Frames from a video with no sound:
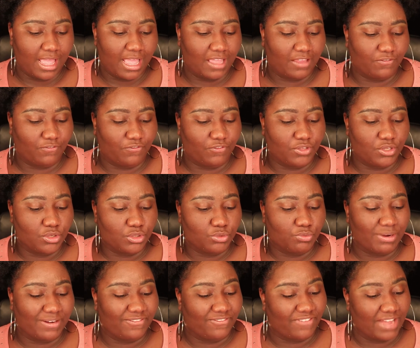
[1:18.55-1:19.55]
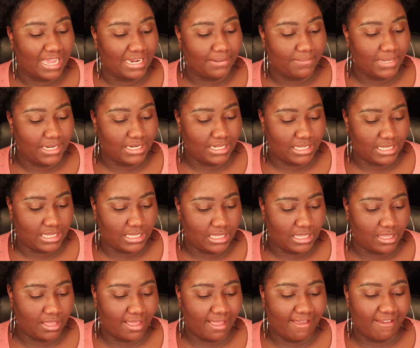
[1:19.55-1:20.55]
infused with vitamin
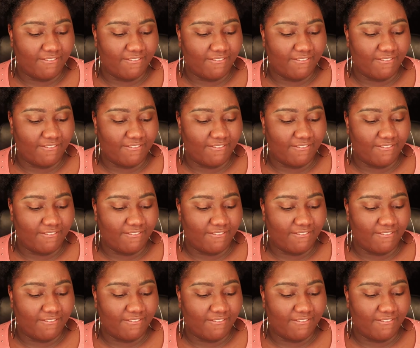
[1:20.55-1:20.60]
E,